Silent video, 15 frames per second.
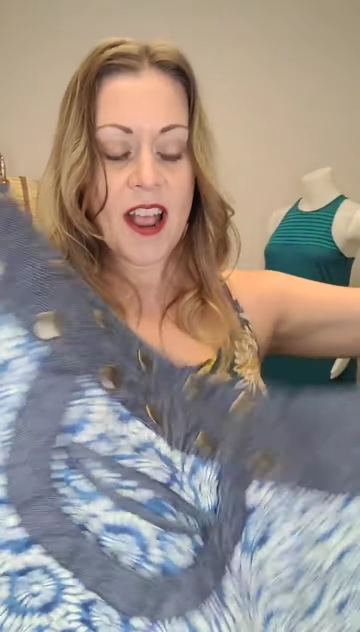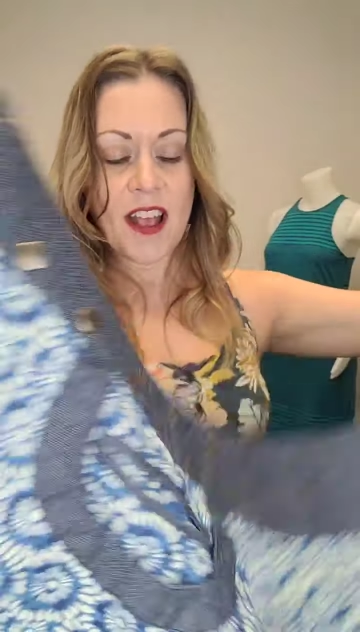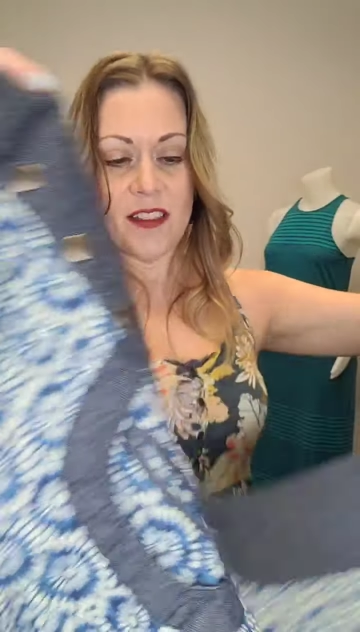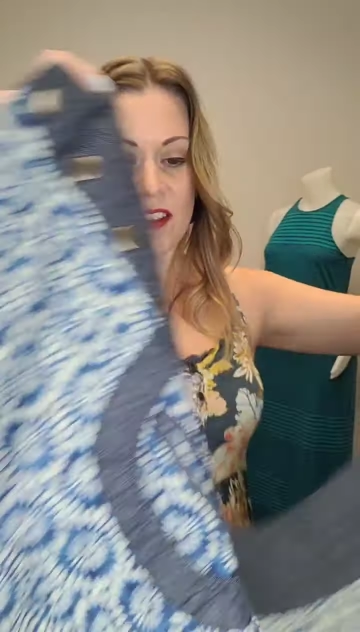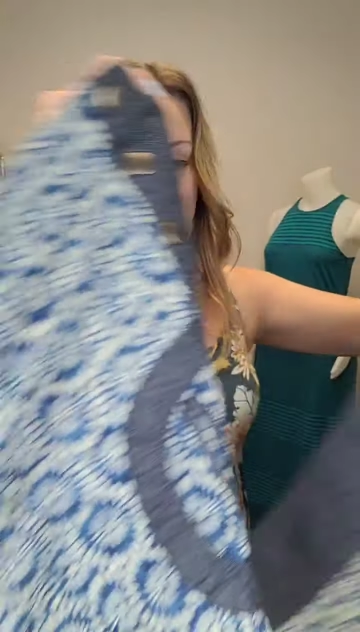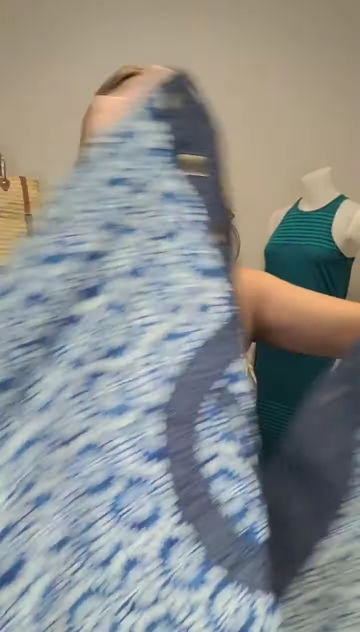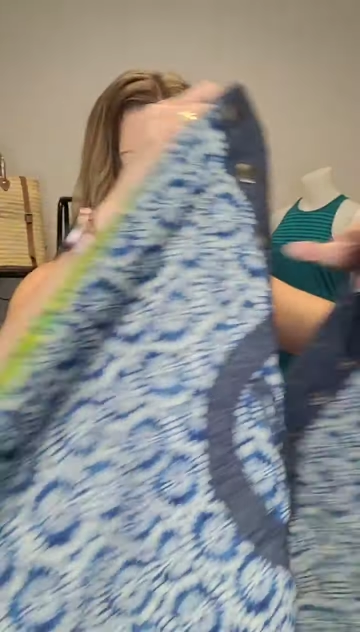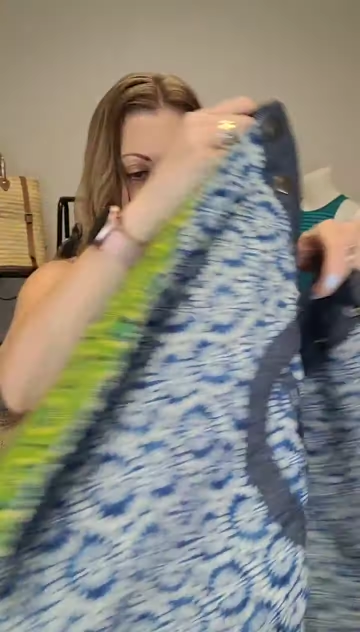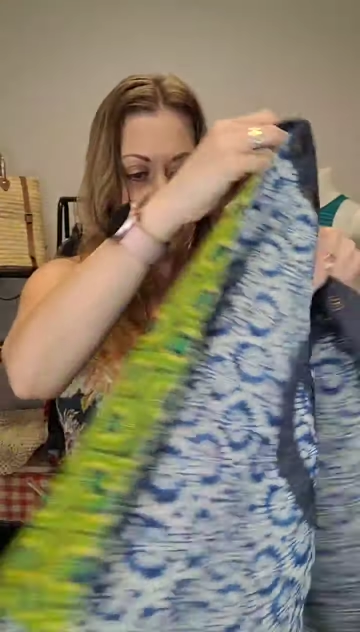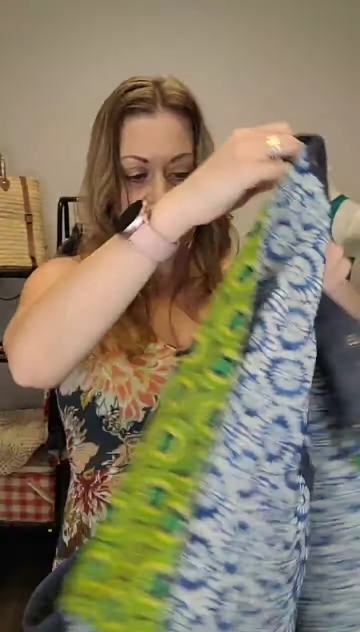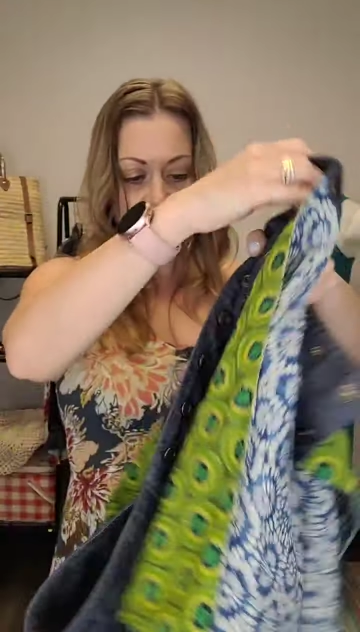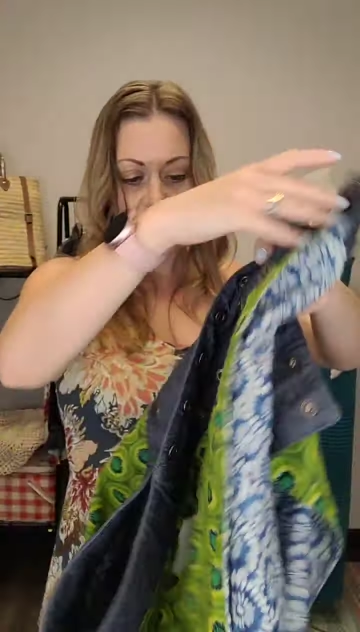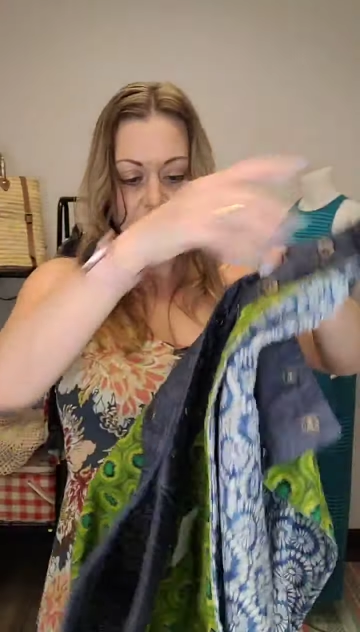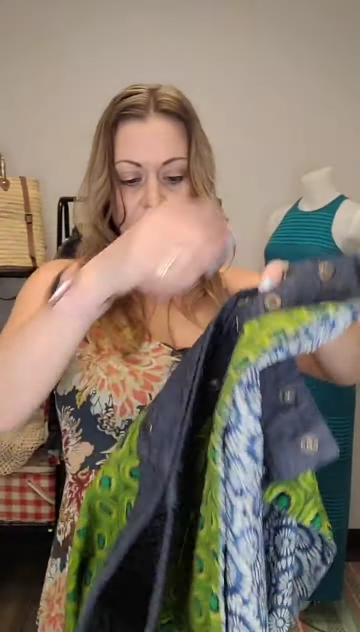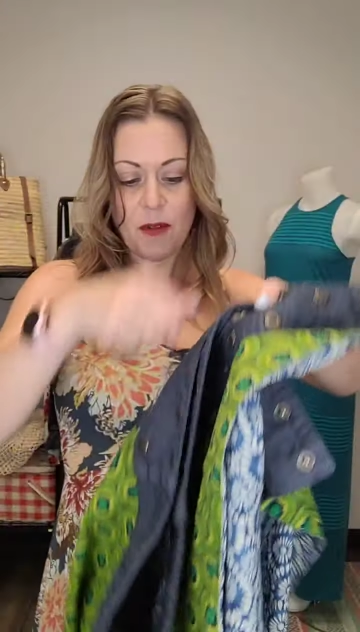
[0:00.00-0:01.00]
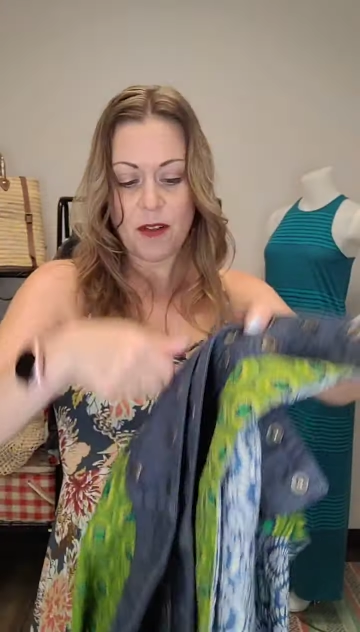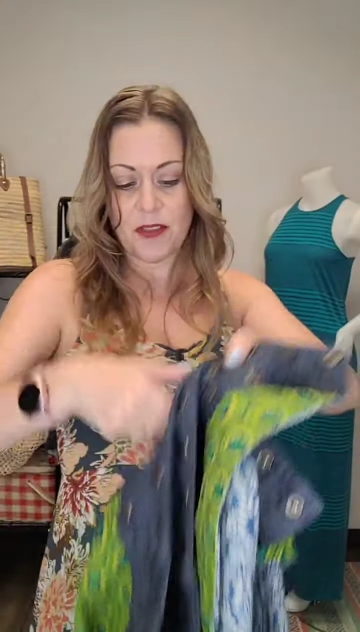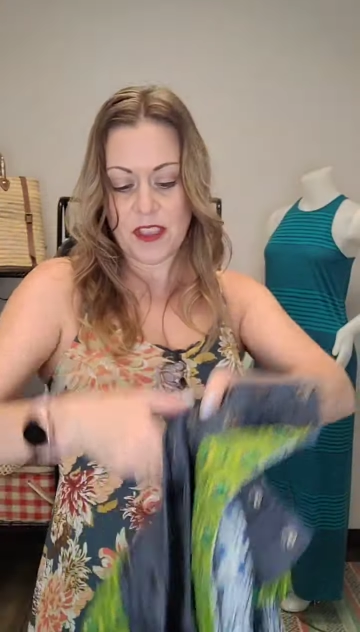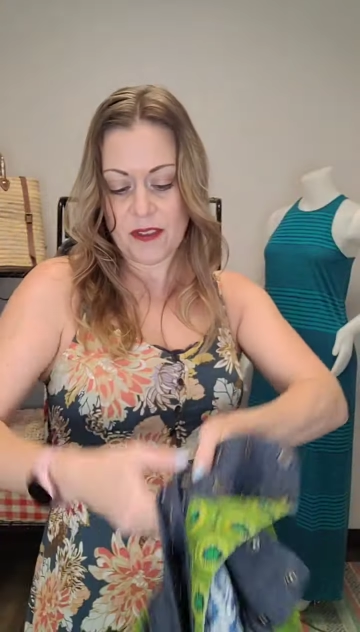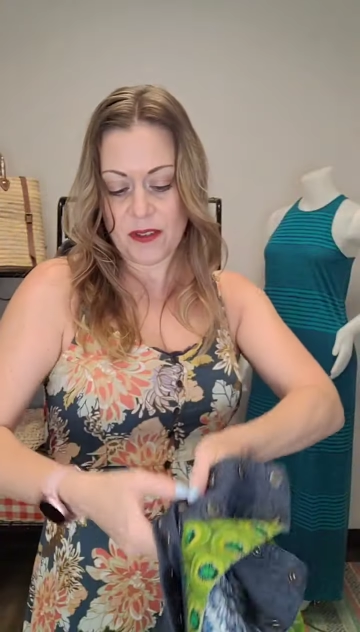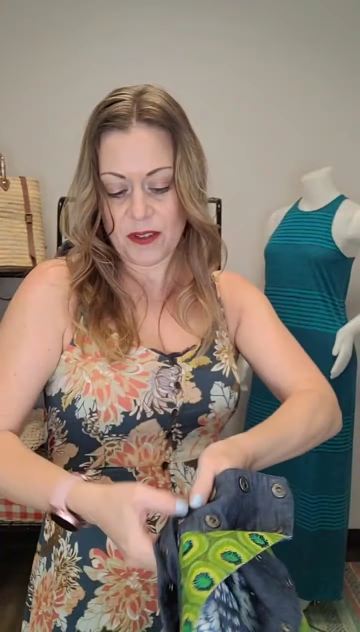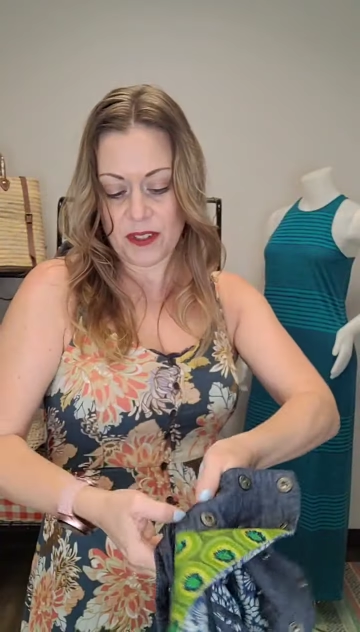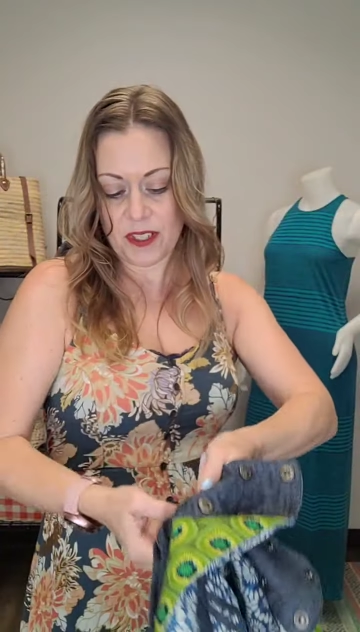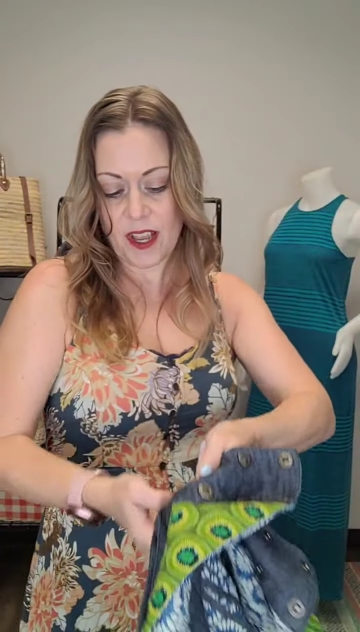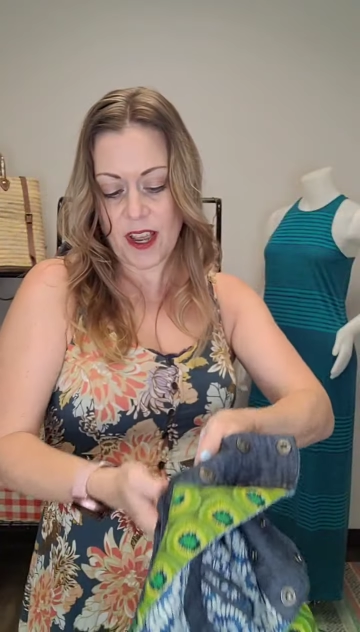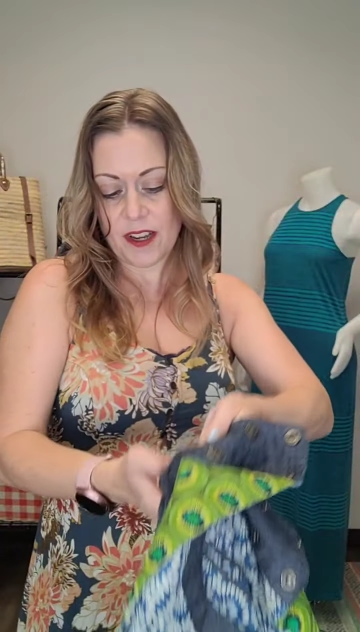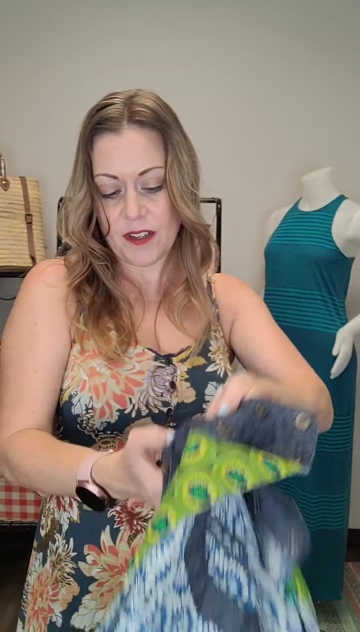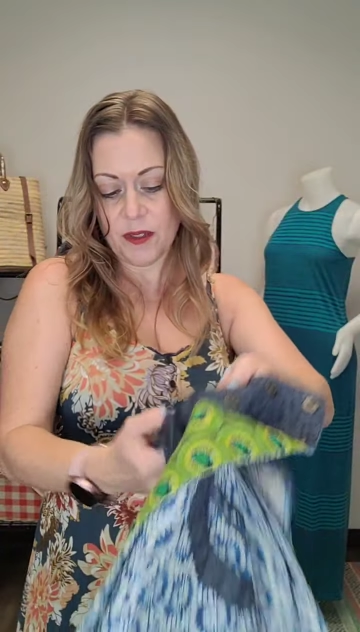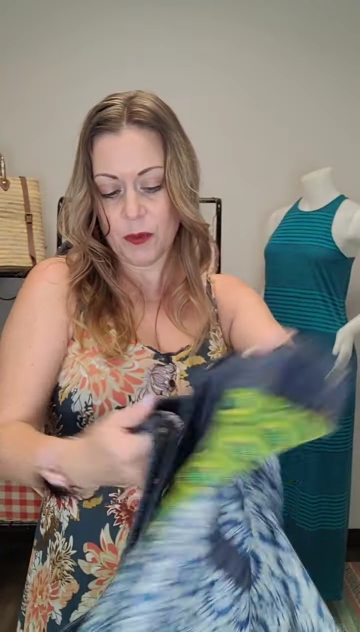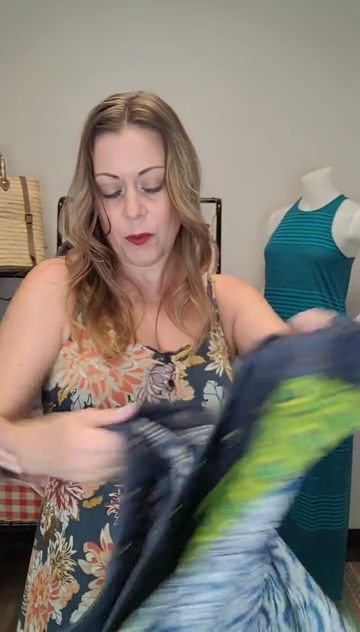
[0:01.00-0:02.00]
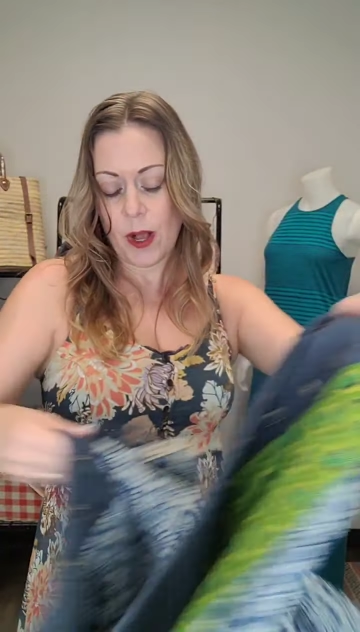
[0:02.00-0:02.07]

And then it's got the same on the other side as